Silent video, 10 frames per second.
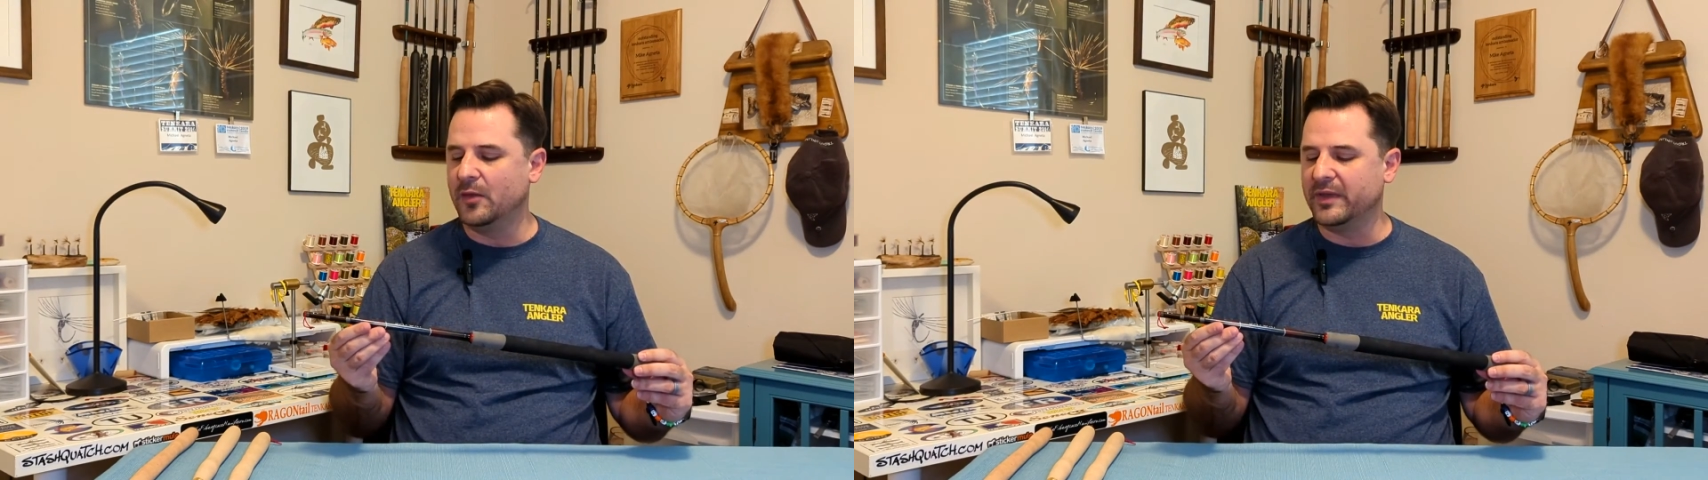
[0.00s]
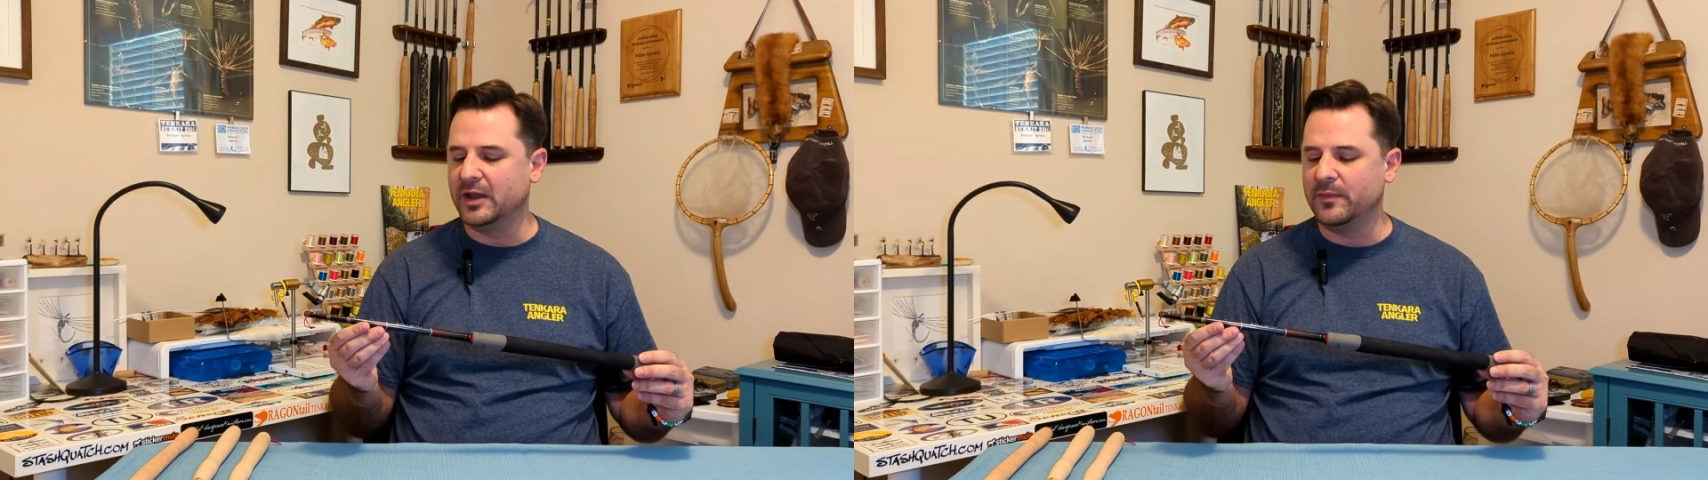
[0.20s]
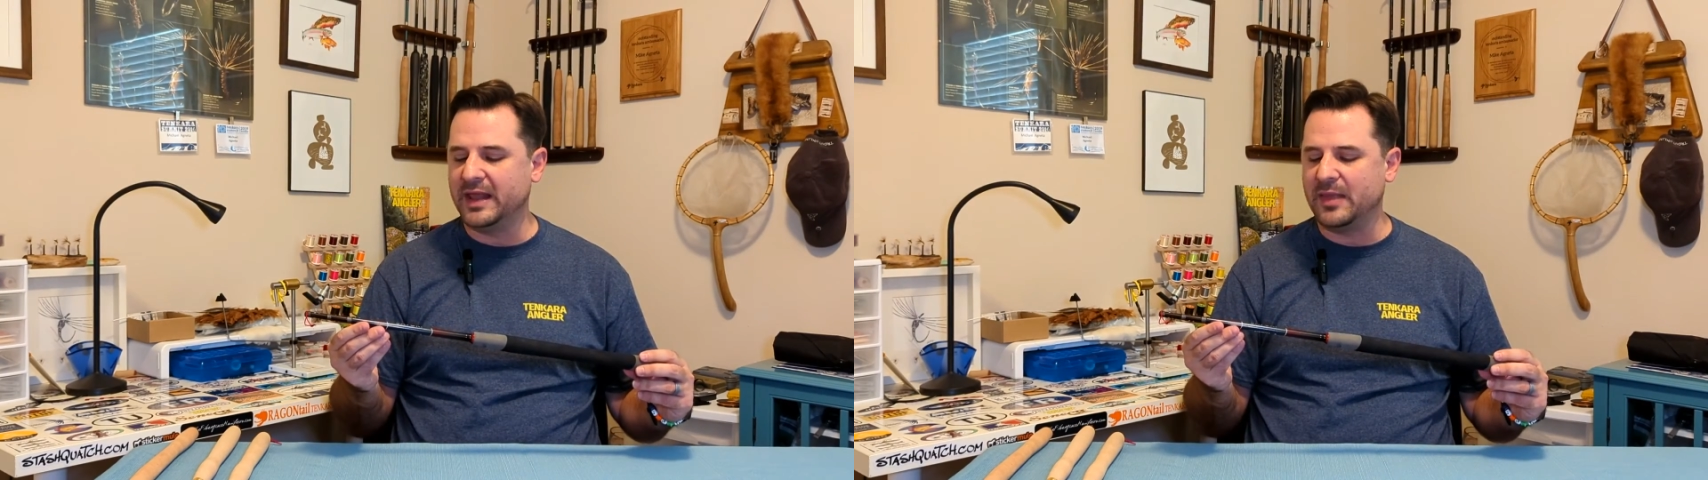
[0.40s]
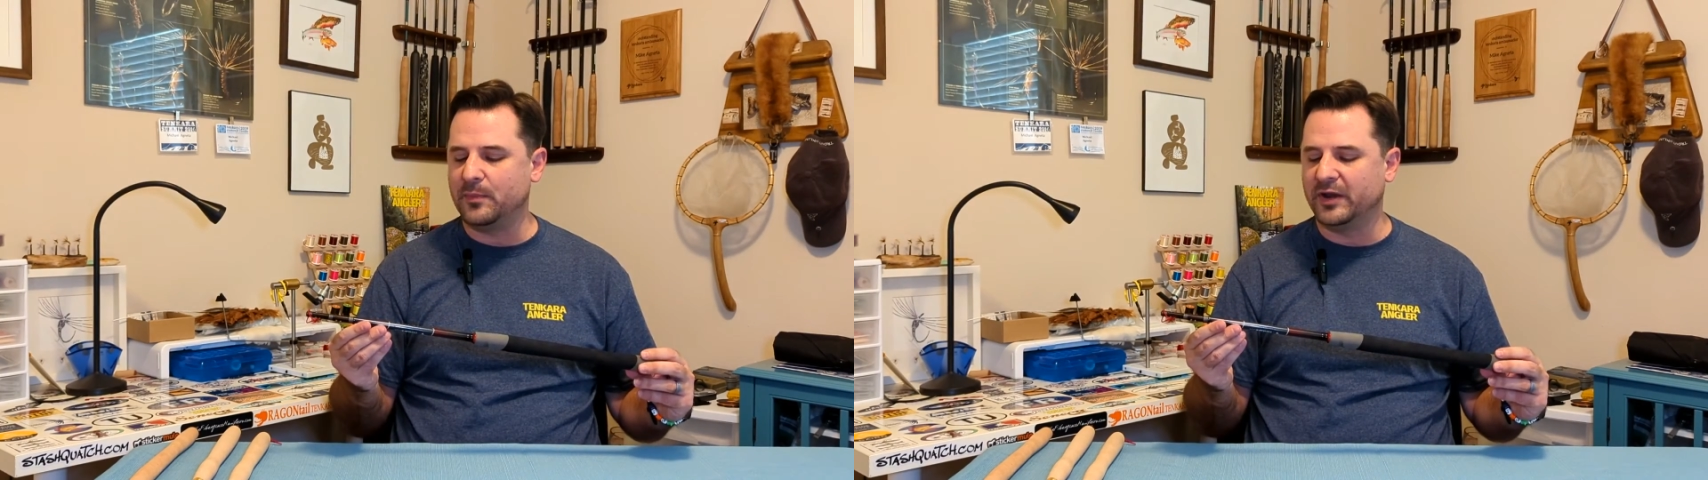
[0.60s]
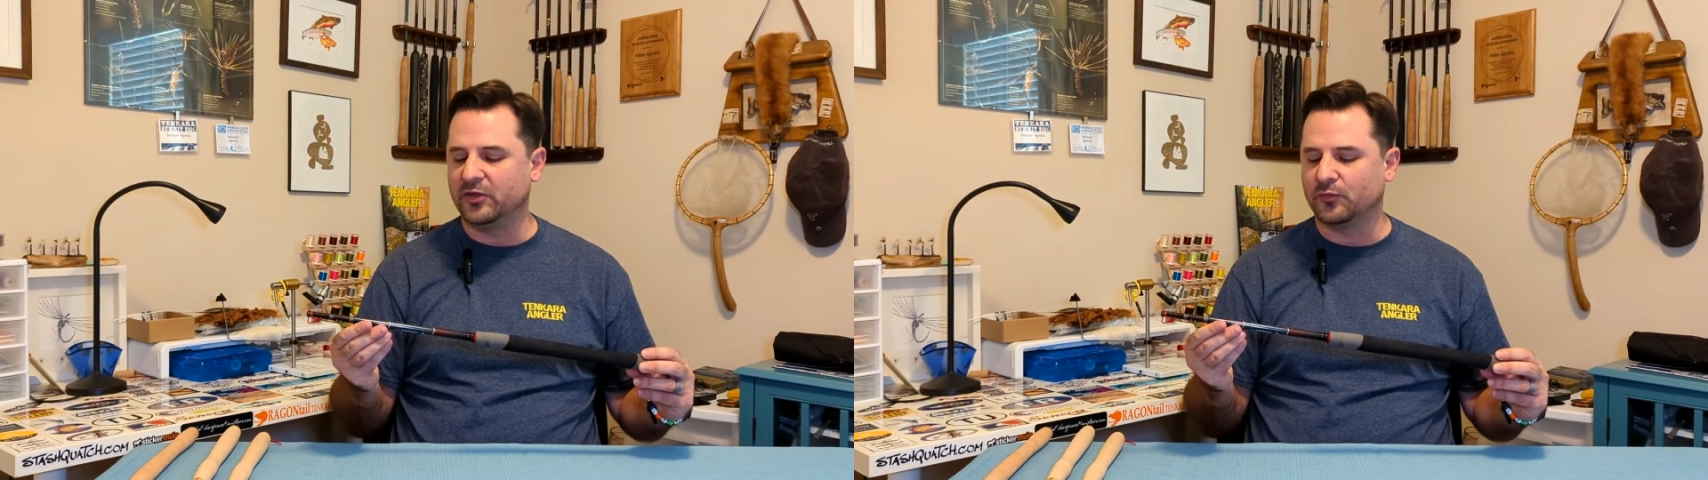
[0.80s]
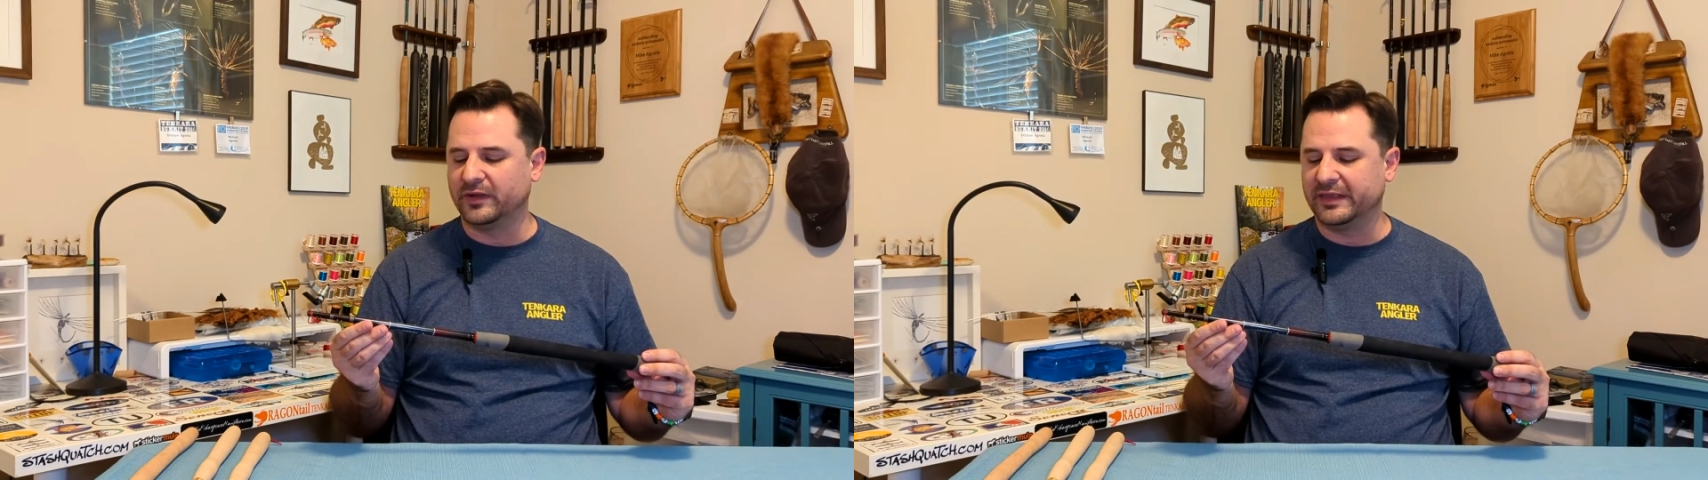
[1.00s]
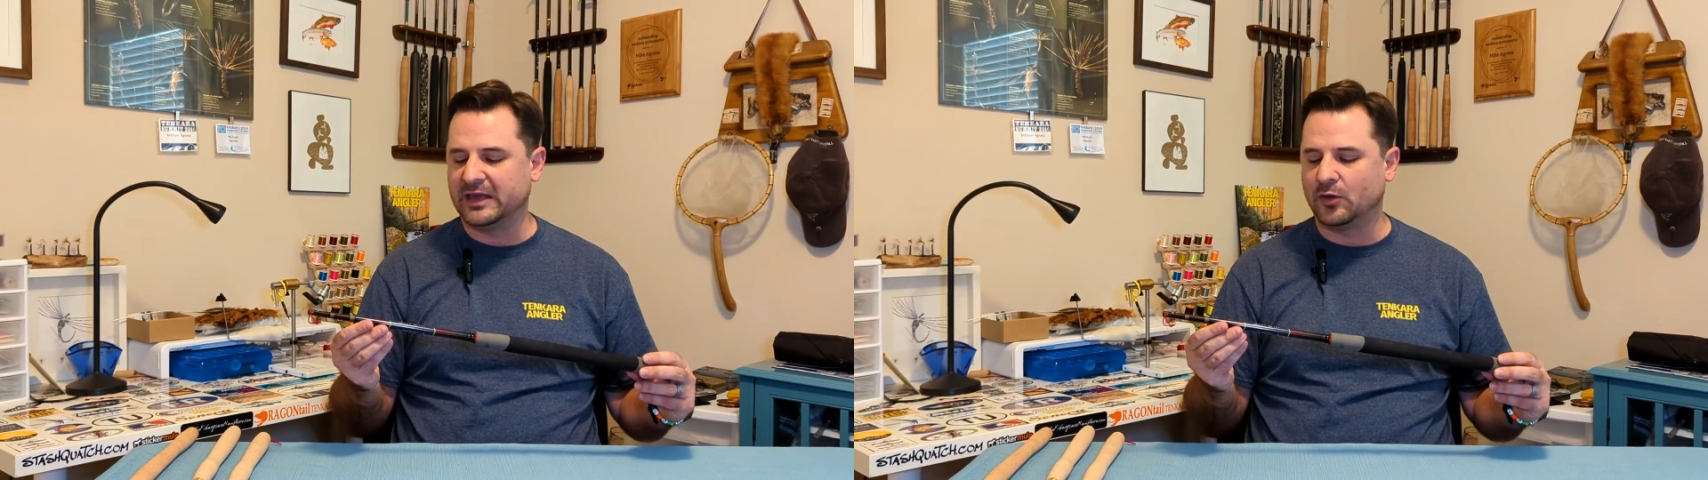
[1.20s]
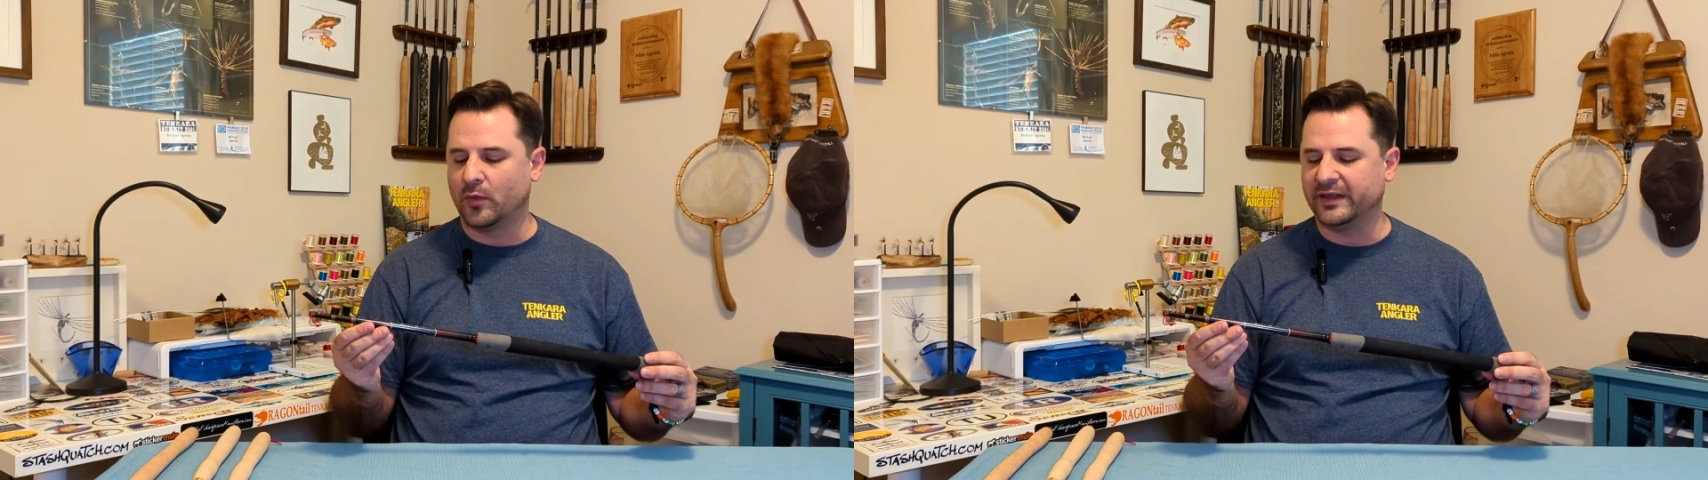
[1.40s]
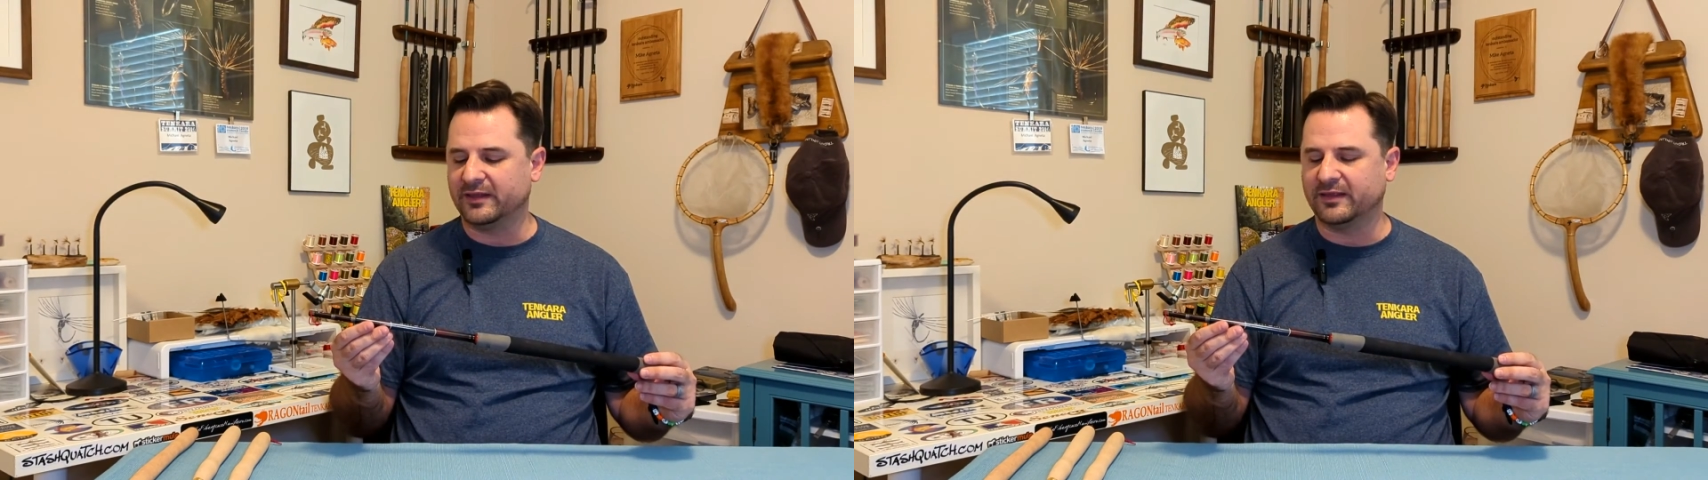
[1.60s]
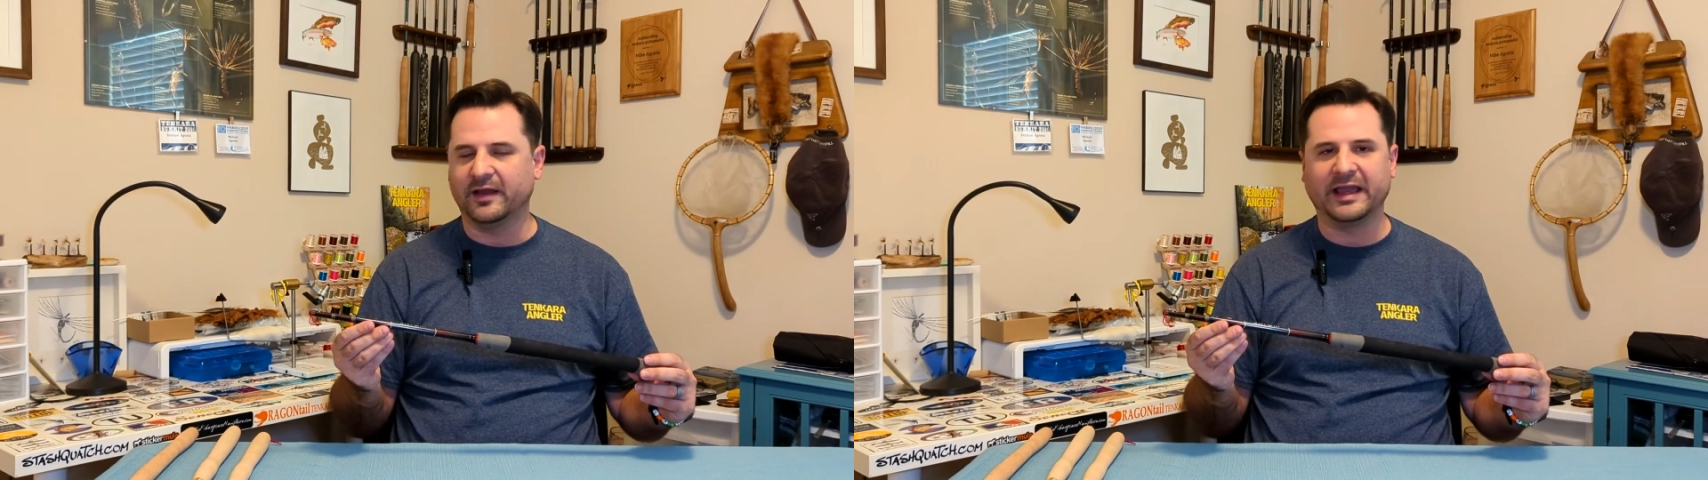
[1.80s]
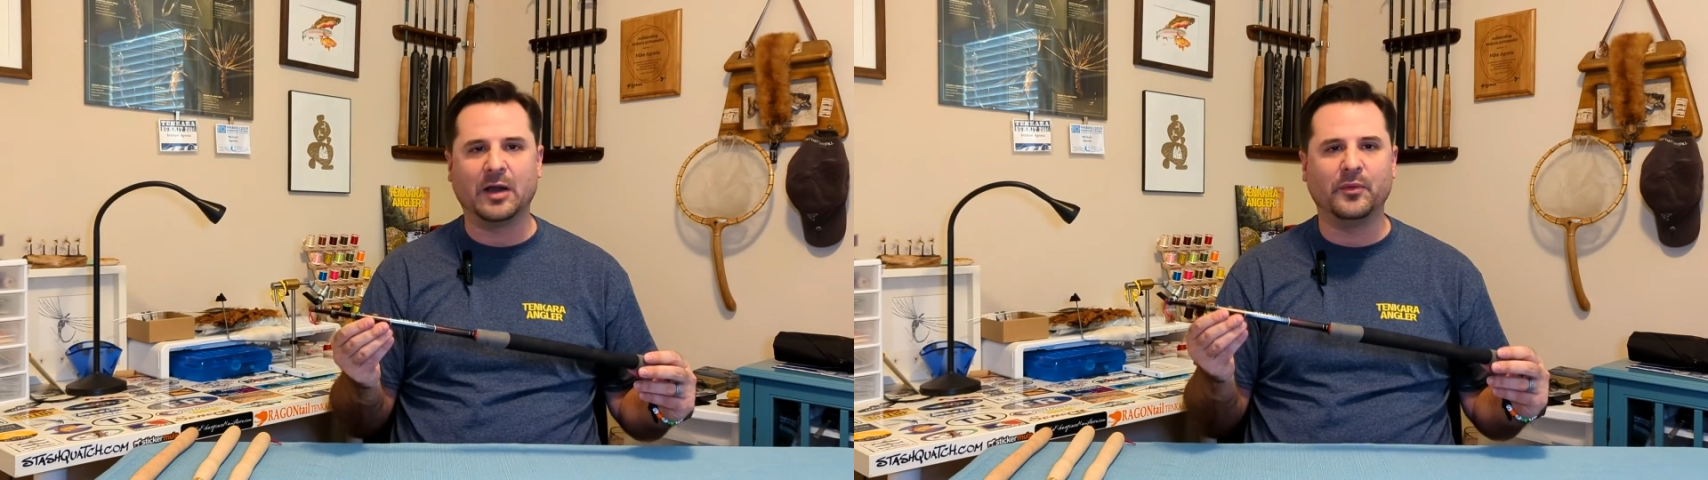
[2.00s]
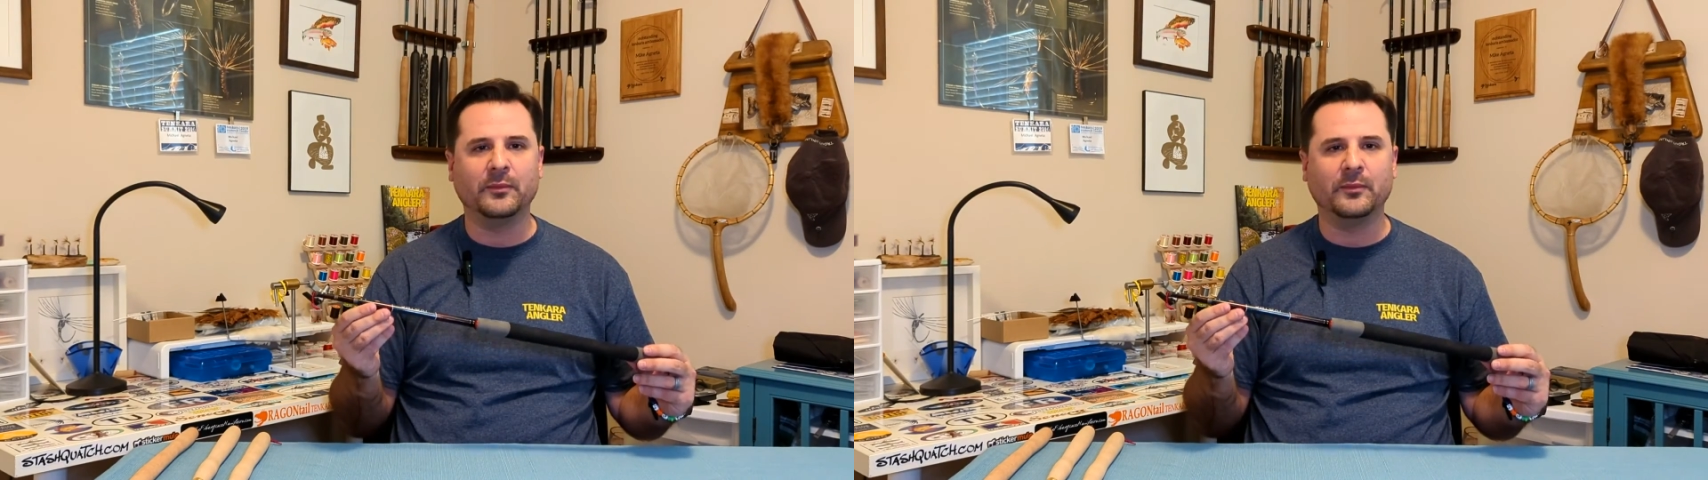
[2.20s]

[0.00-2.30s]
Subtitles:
in a minute, but it's really quite stunning.